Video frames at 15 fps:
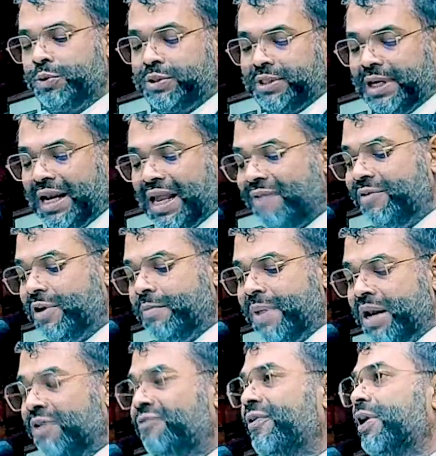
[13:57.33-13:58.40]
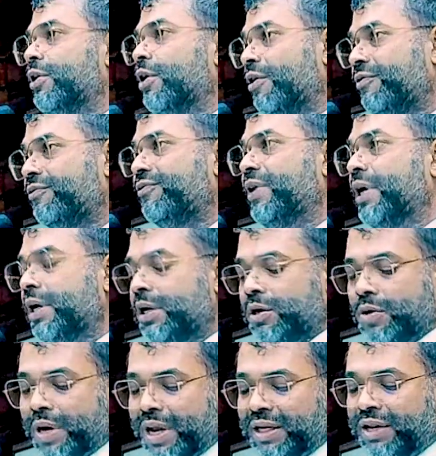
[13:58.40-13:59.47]
you still have the benefit of the
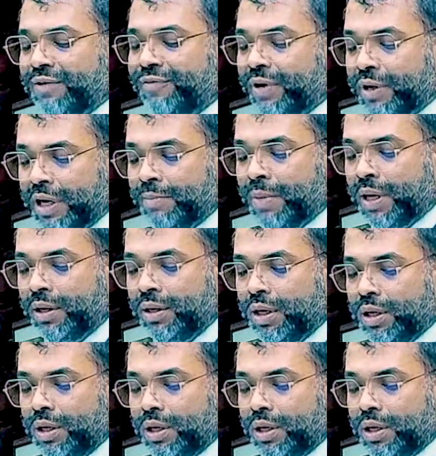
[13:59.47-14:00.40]
collective agreement.